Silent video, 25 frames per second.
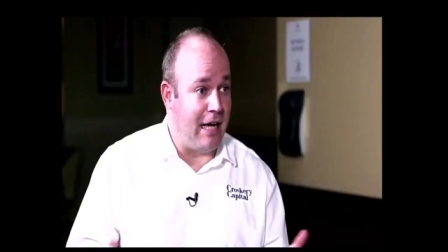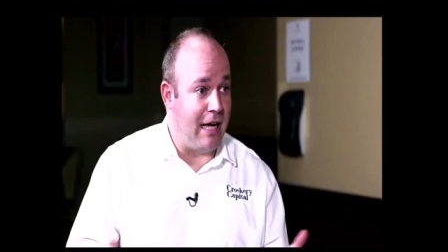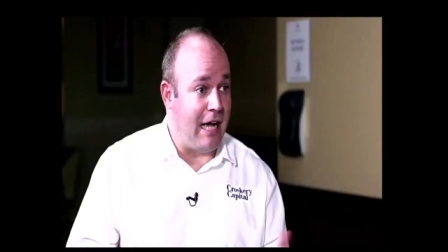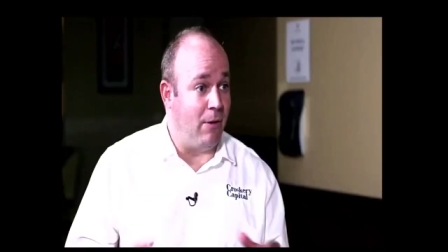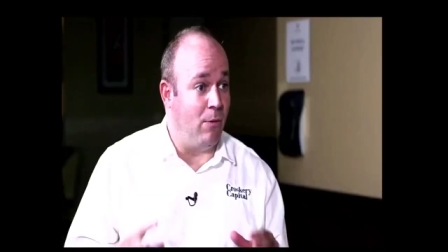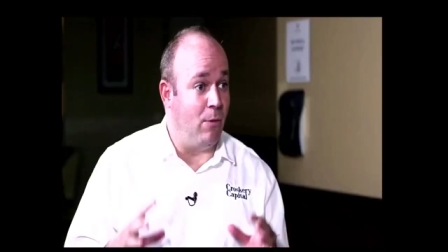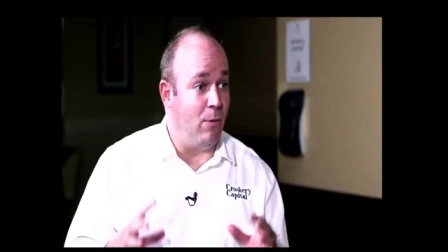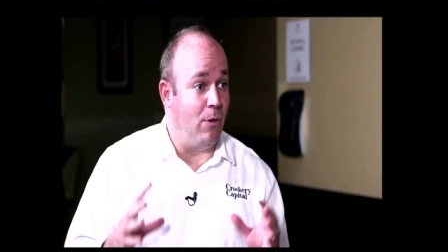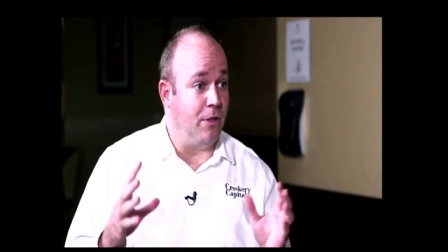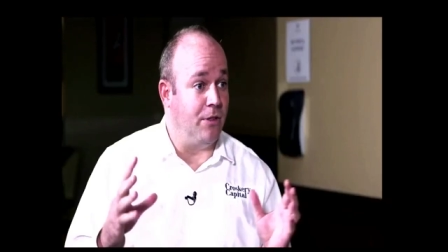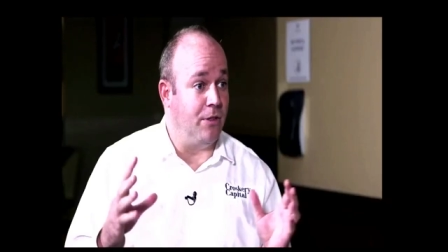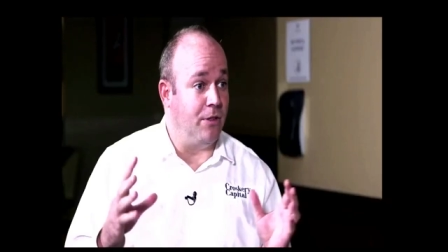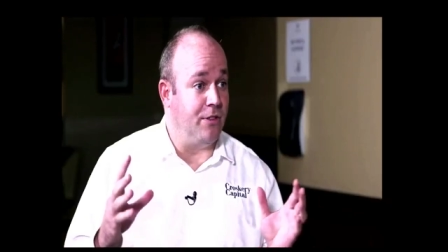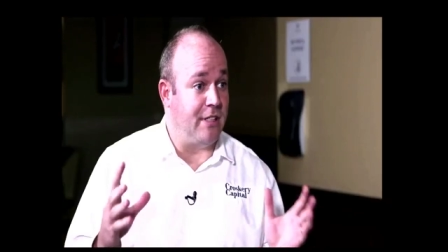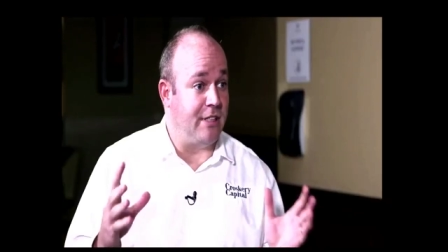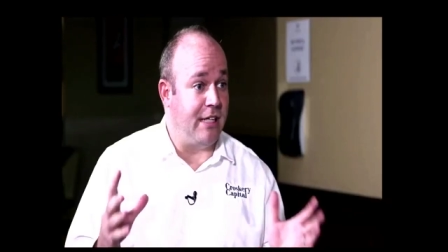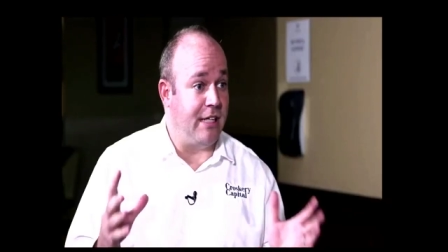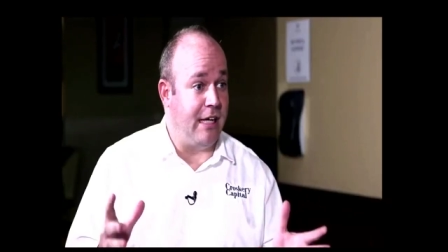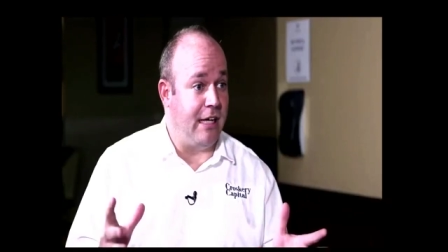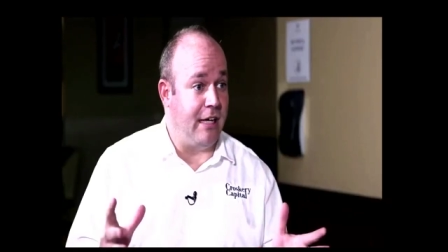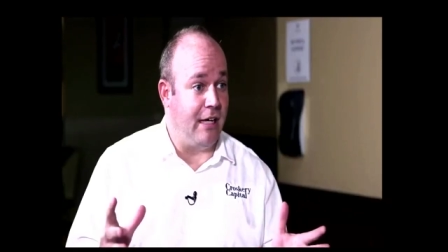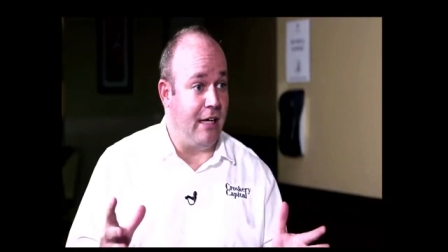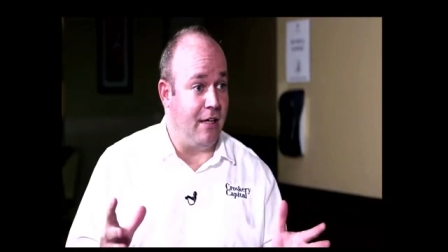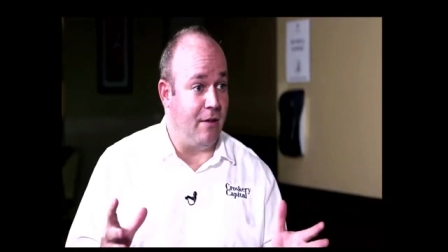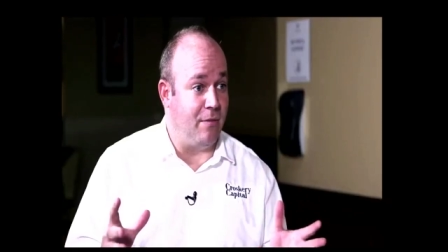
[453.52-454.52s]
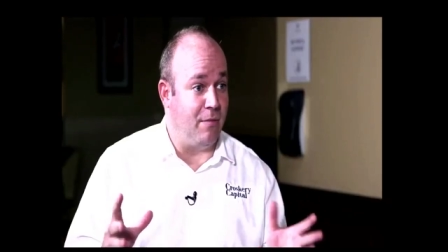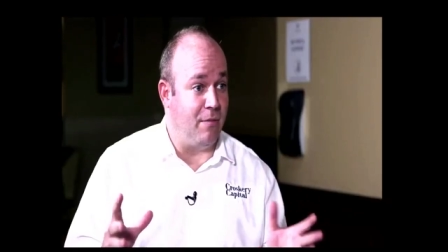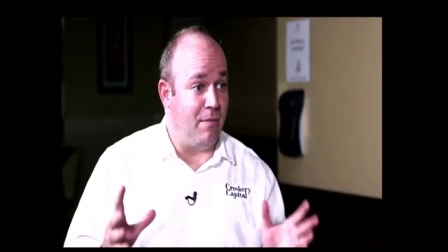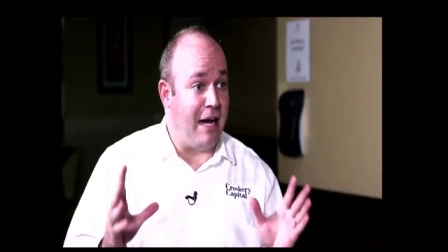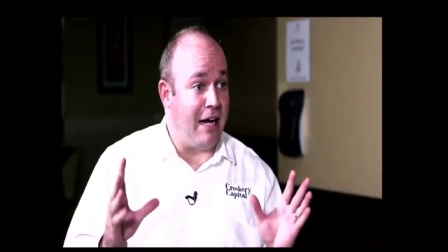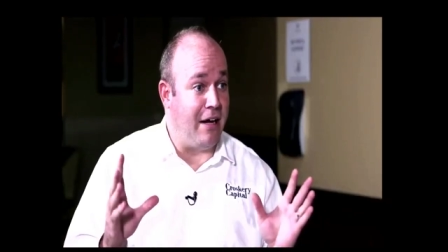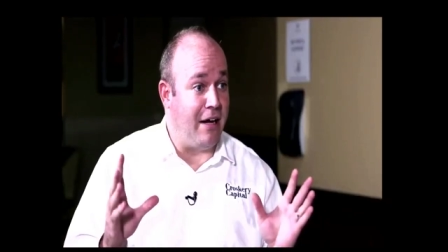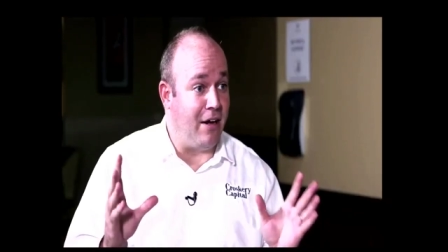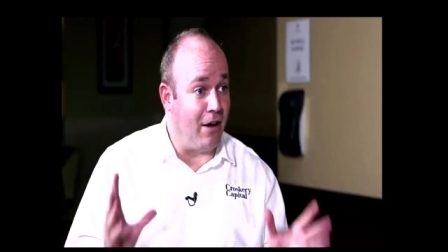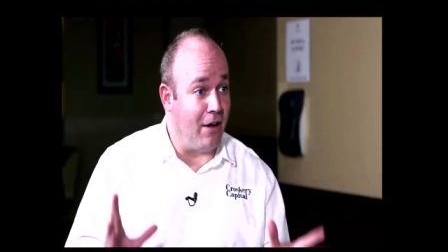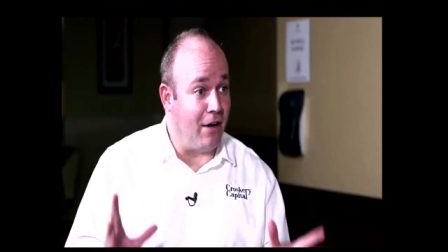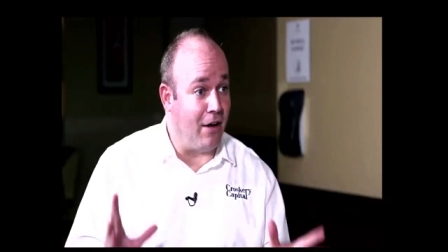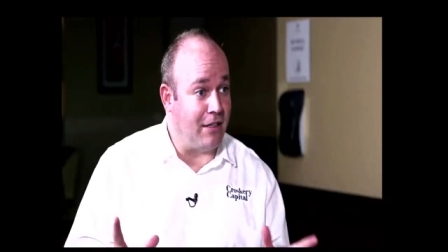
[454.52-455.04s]
I was a
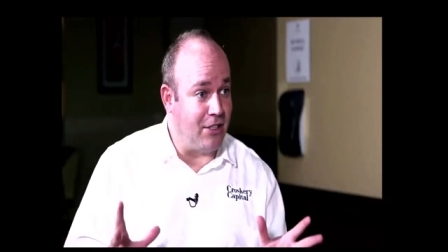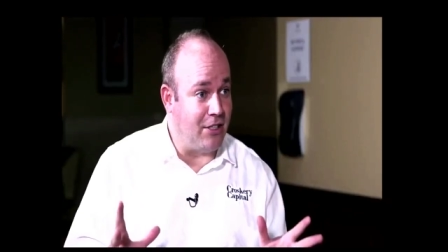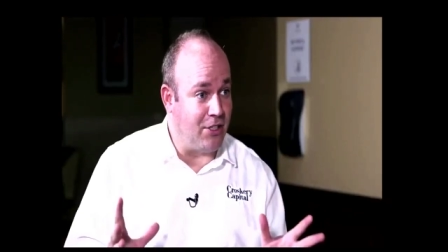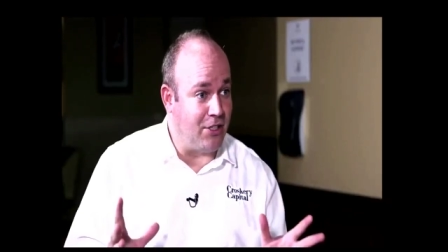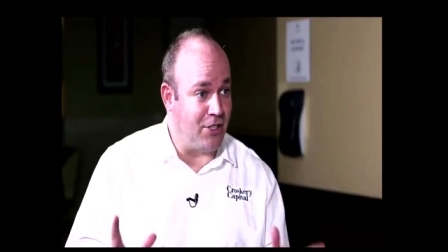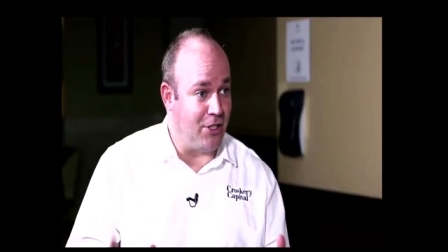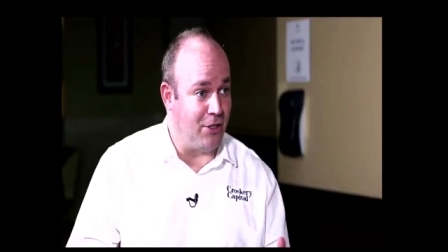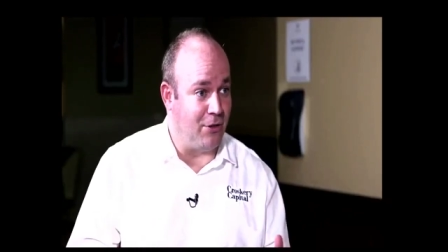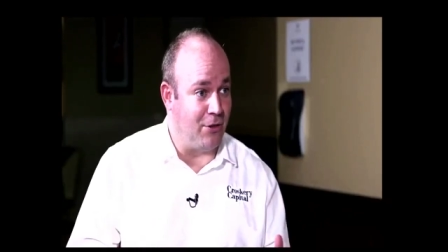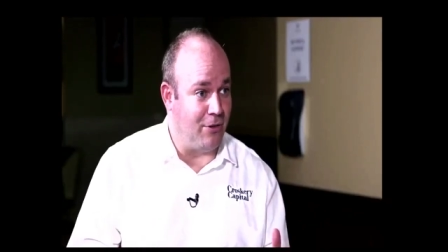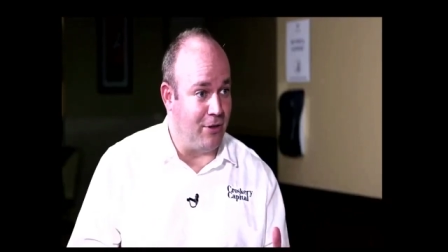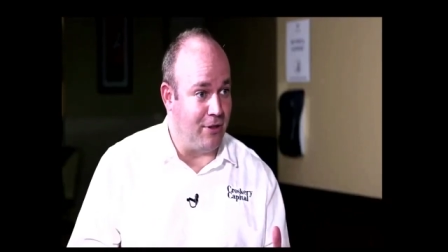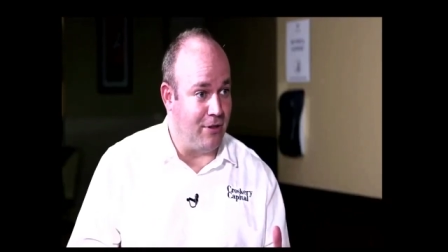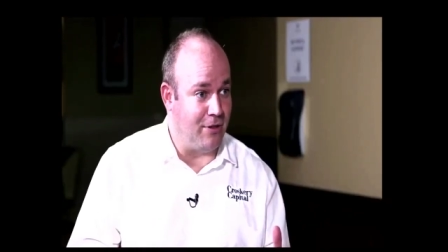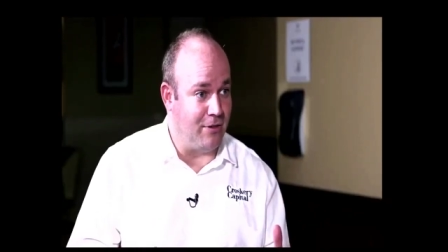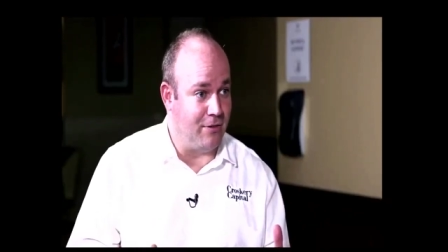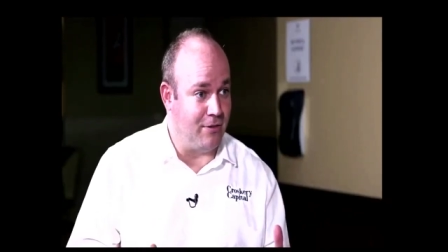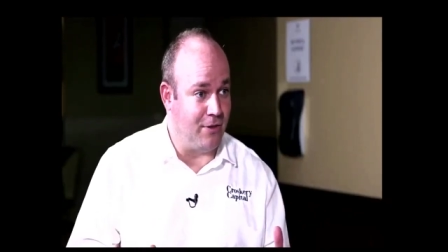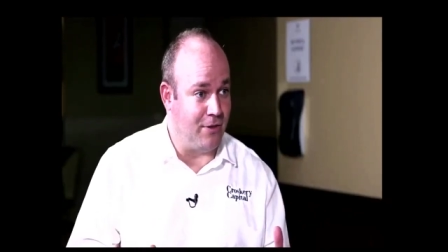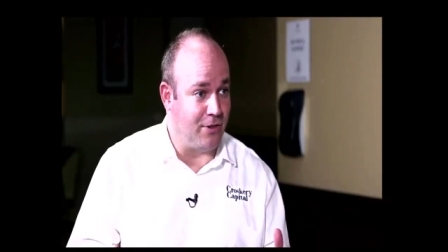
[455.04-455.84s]
minority shareholder,